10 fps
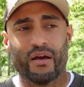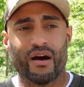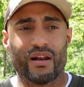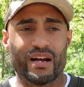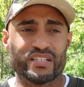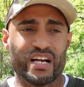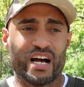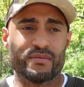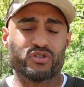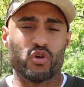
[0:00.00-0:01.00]
a lot of
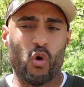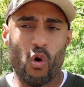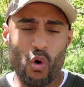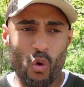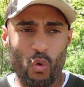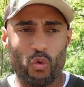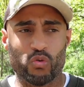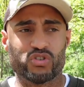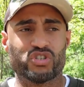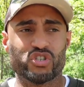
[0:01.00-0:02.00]
times to
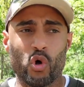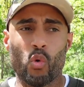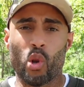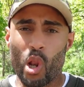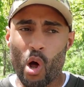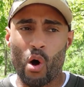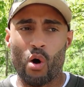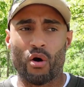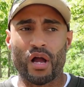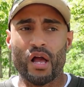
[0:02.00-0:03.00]
hold so
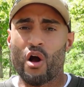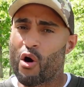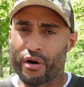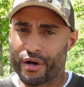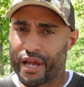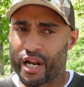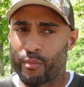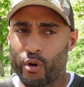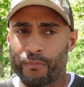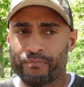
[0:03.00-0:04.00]
long on an animal.